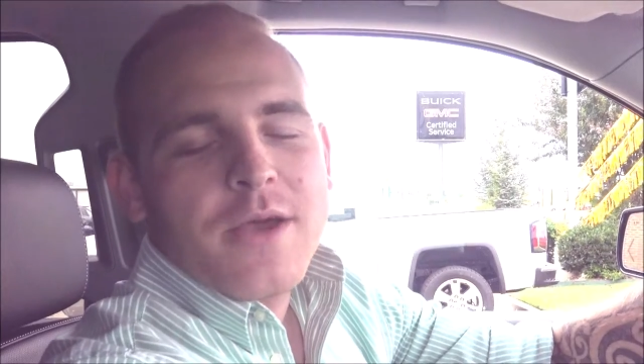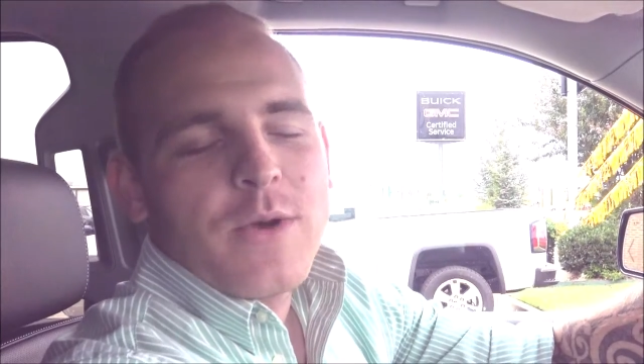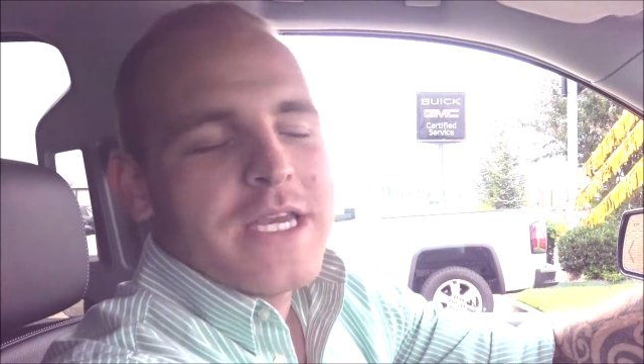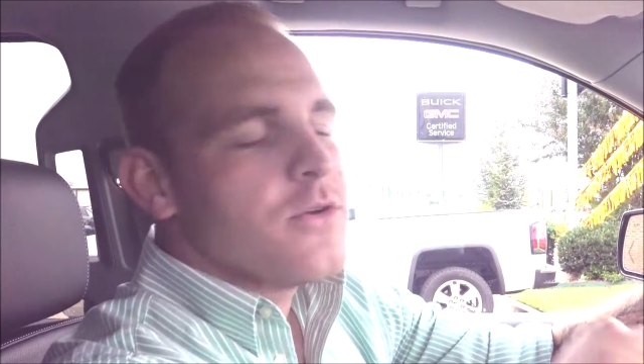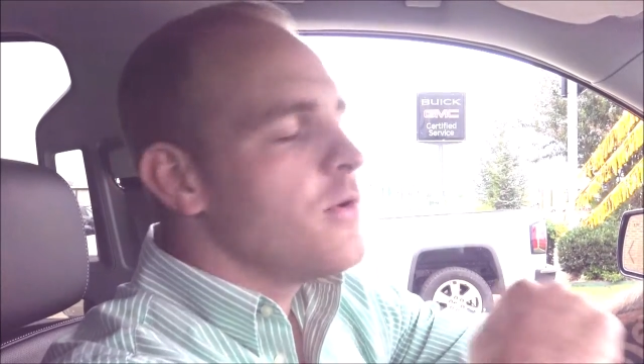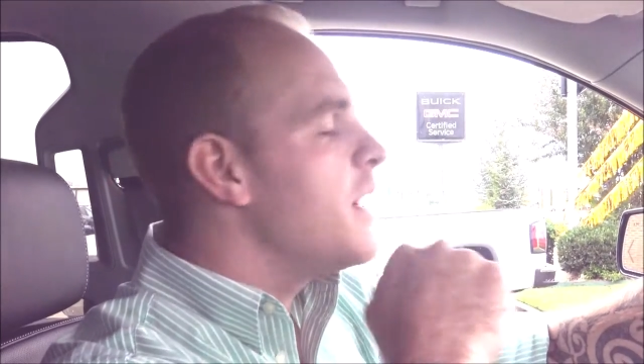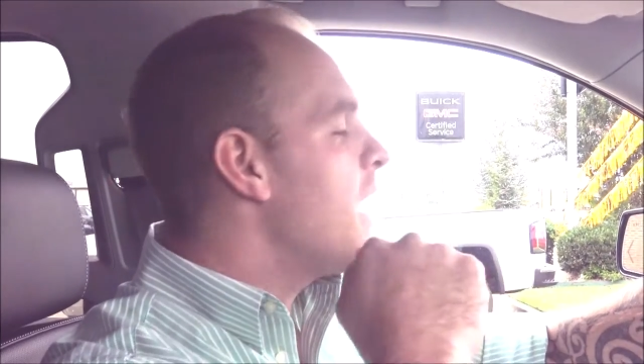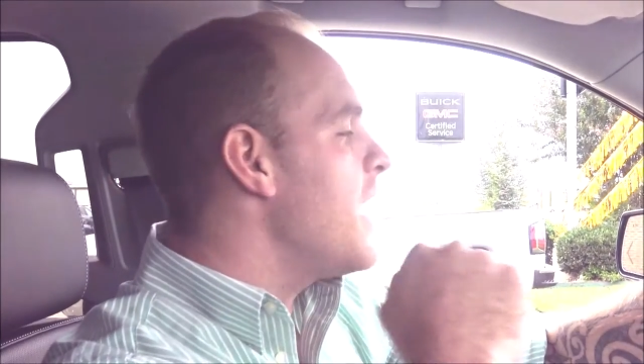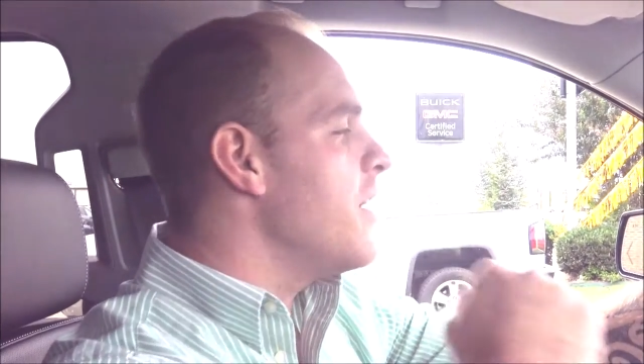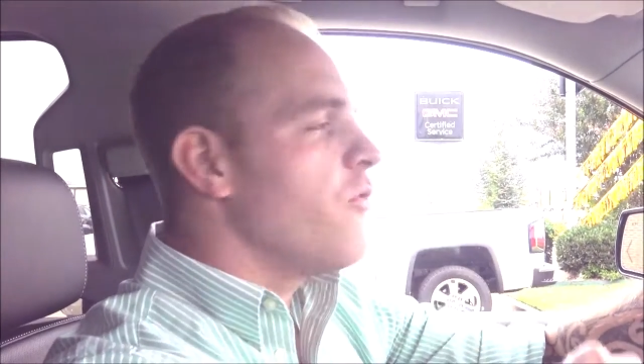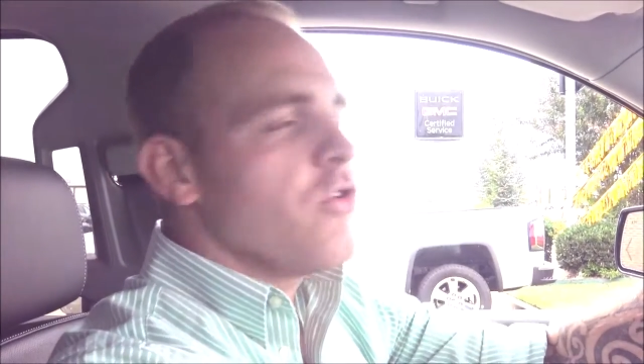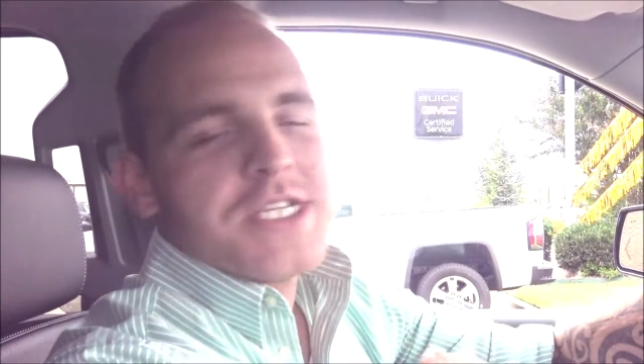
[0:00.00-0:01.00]
We do it
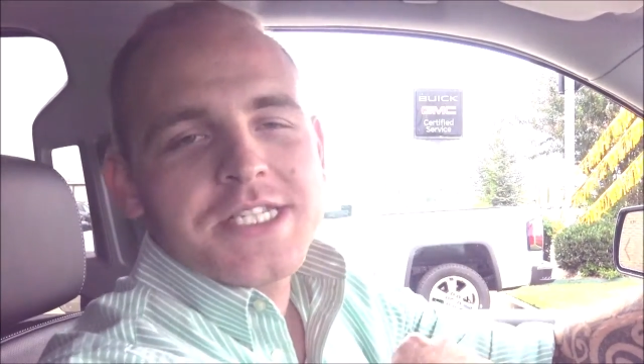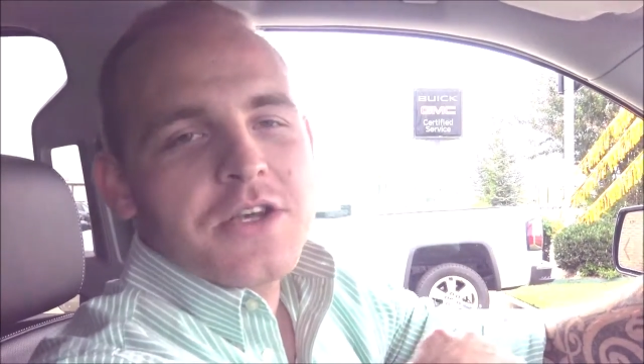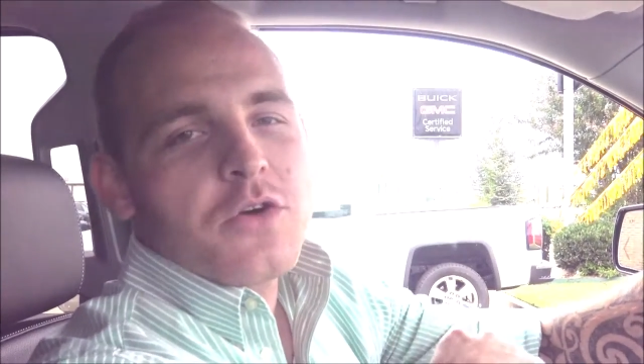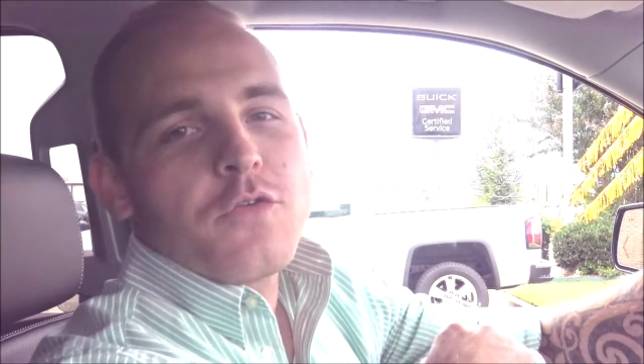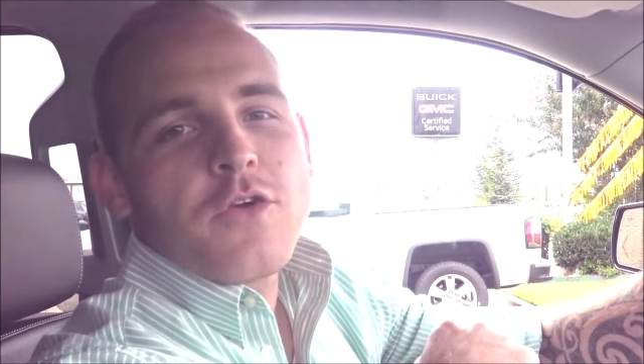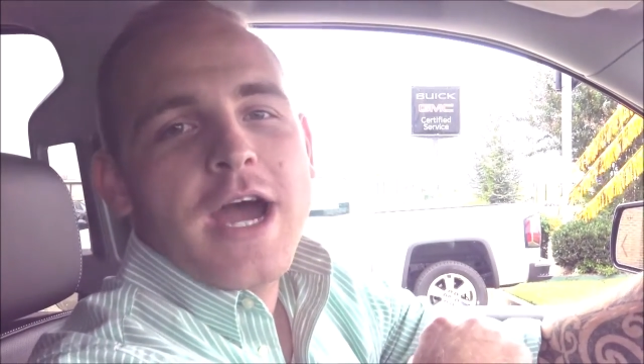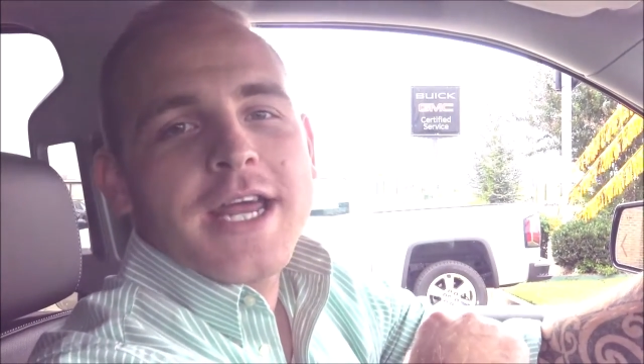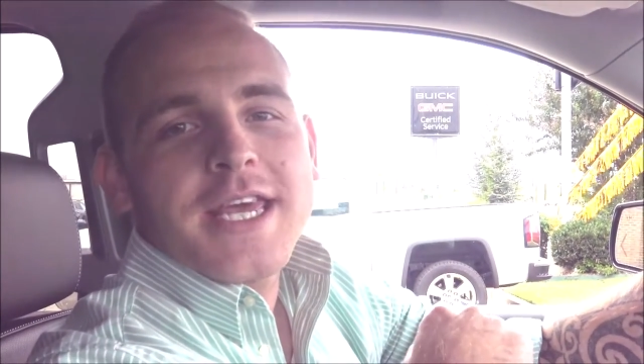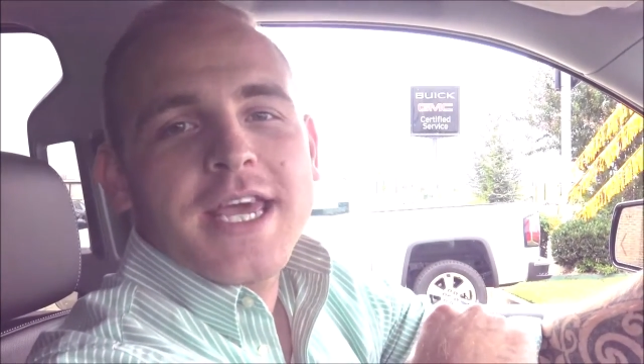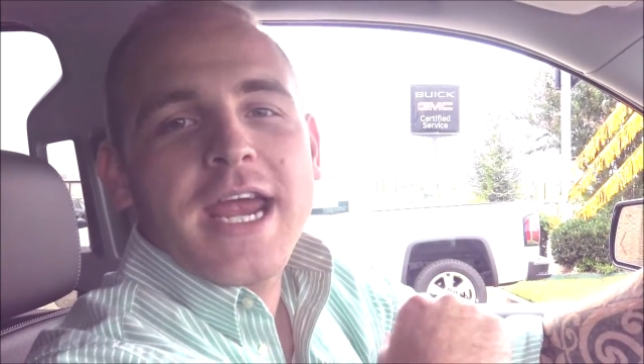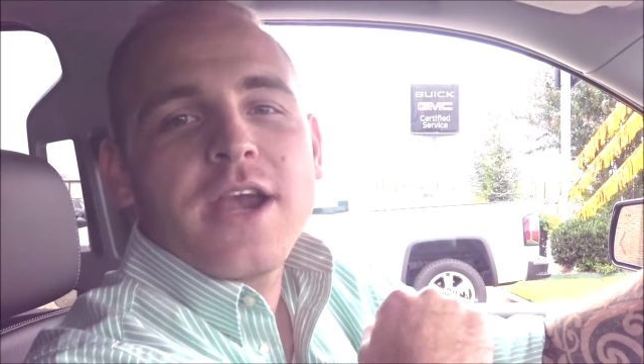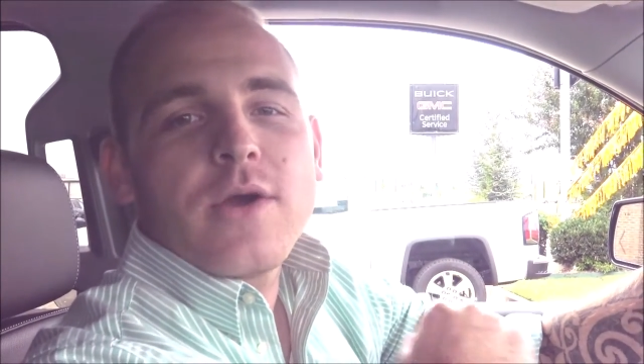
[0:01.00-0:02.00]
every single
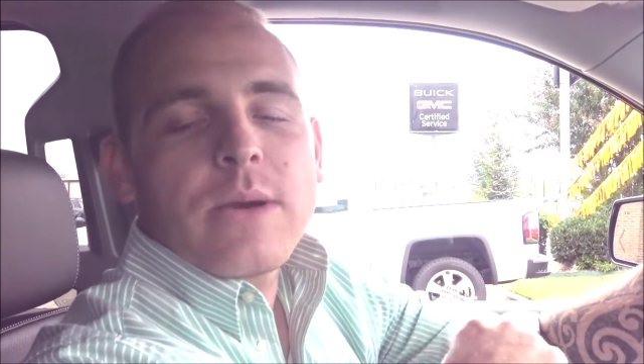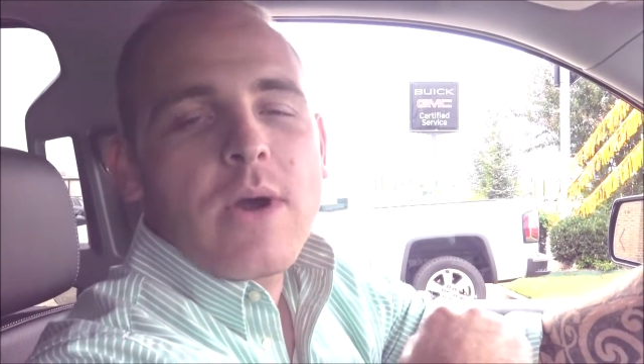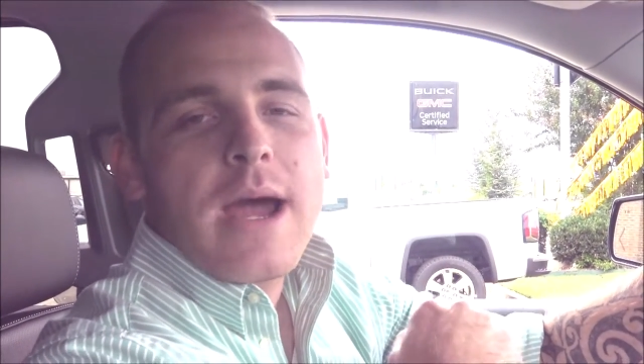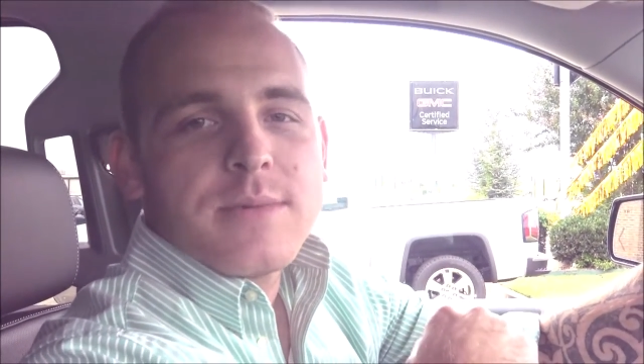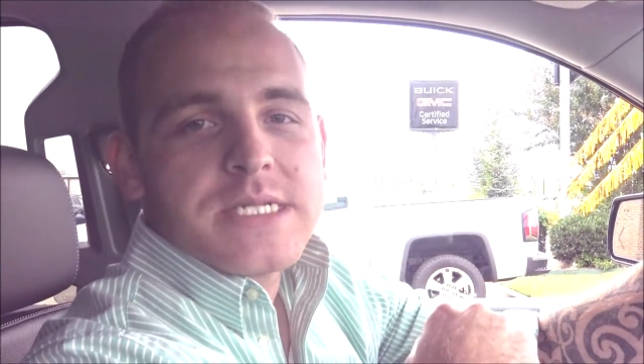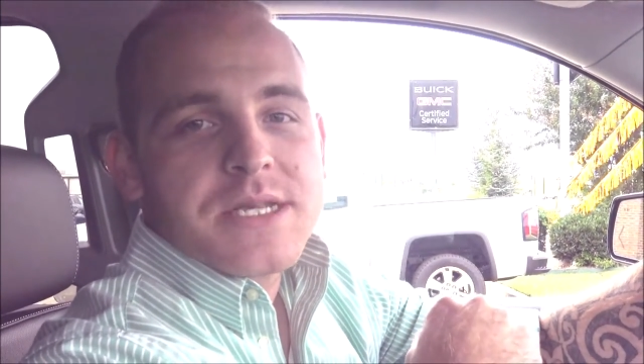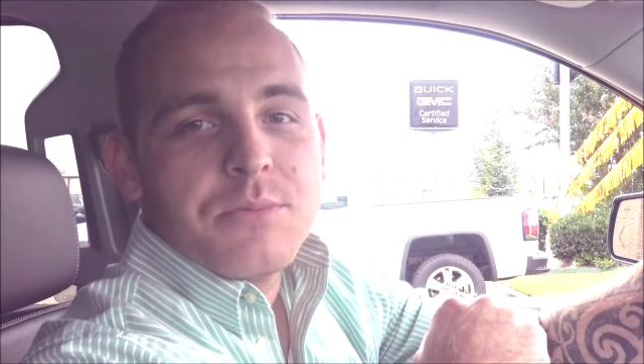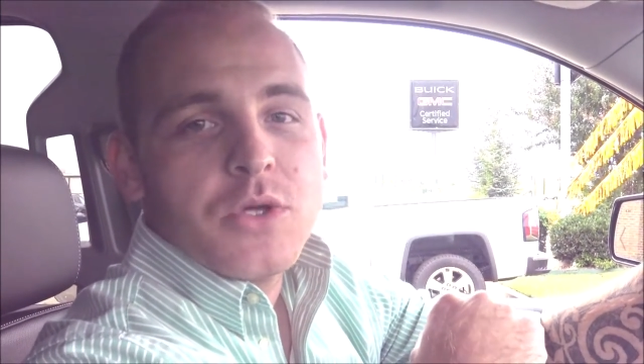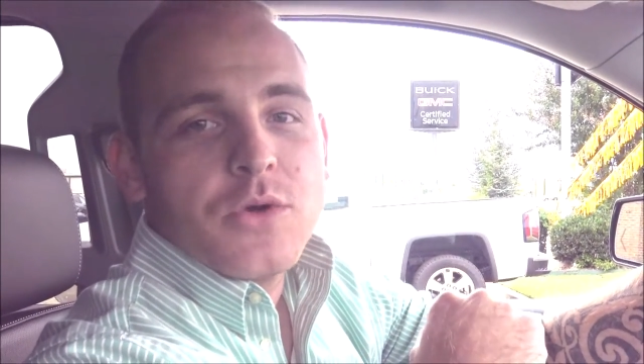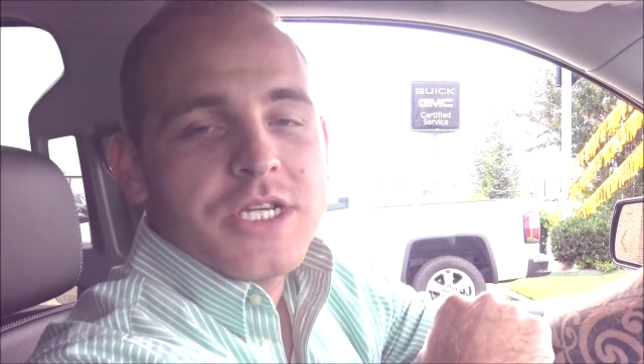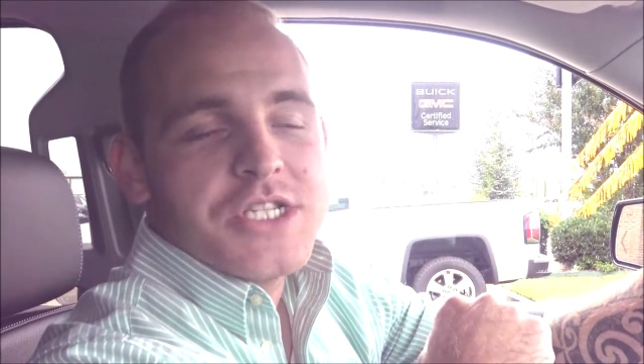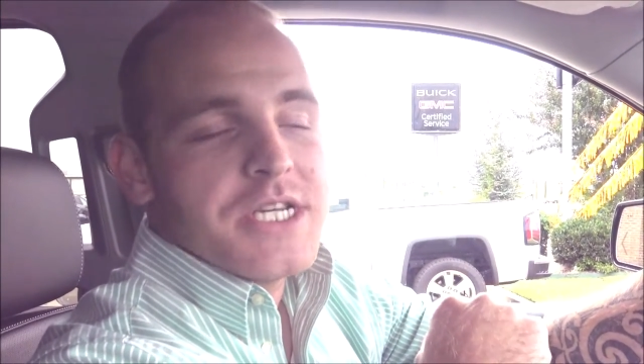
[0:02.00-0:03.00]
Friday at Harry Robinson
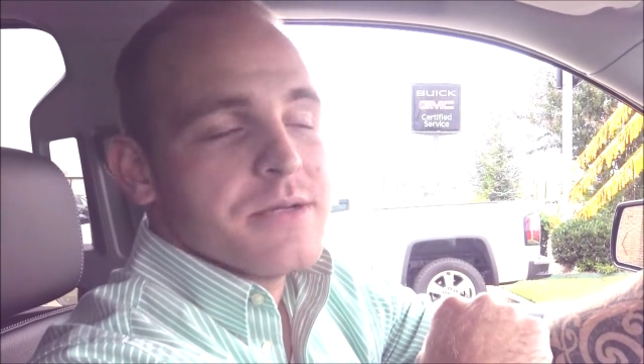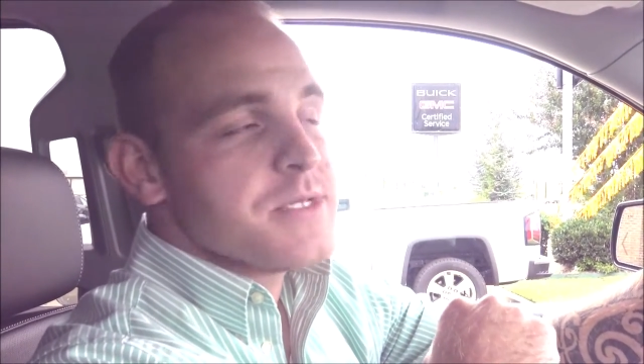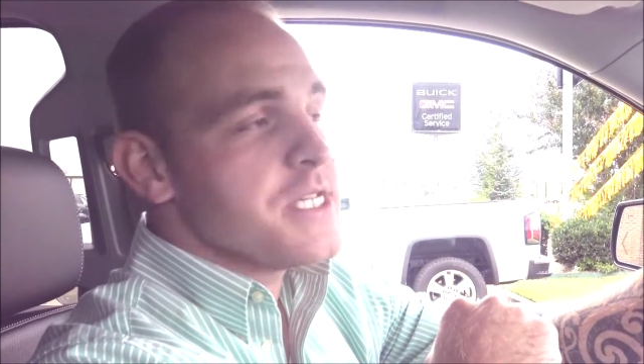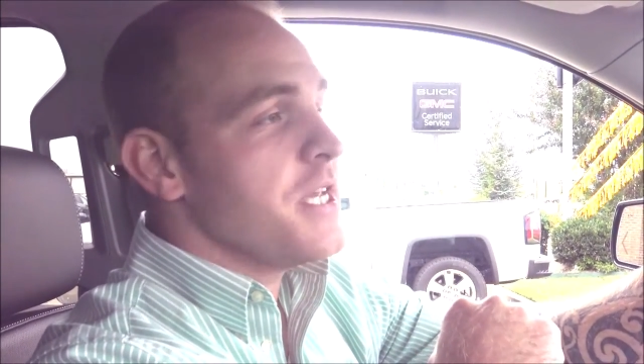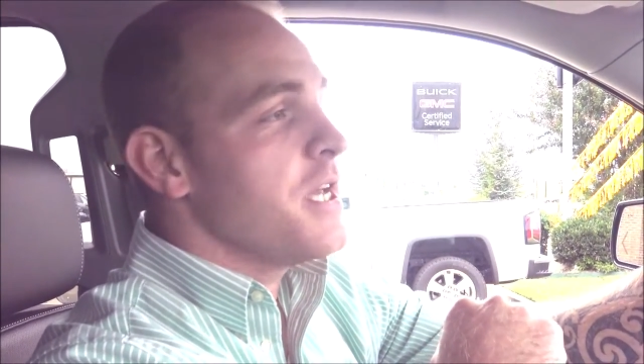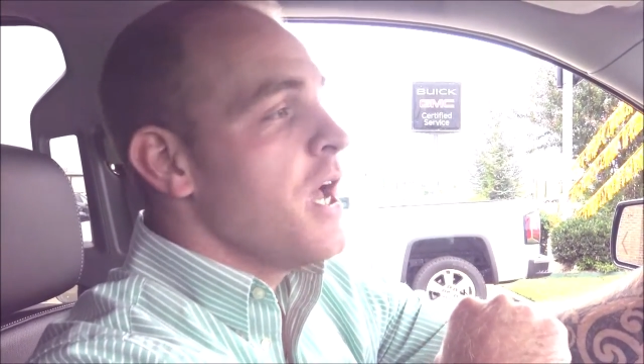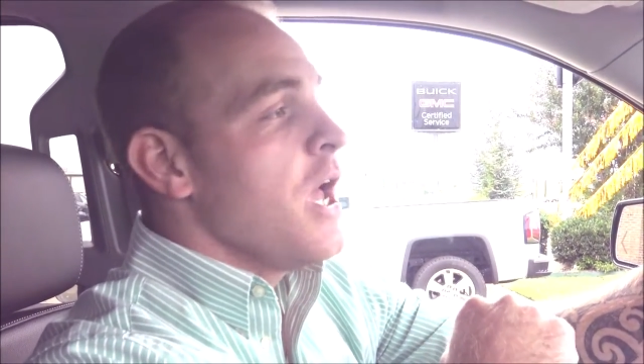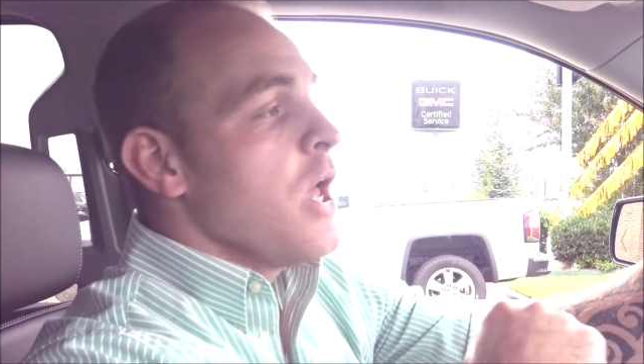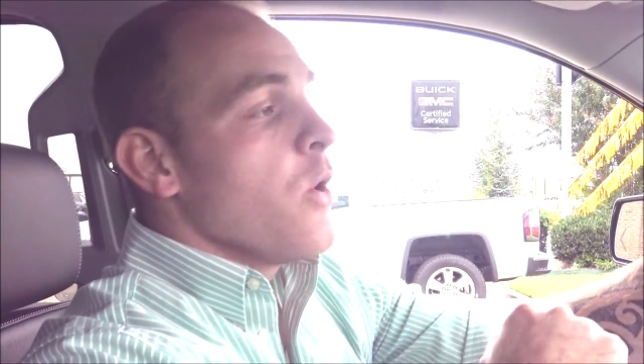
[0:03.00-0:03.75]
Buick GMC.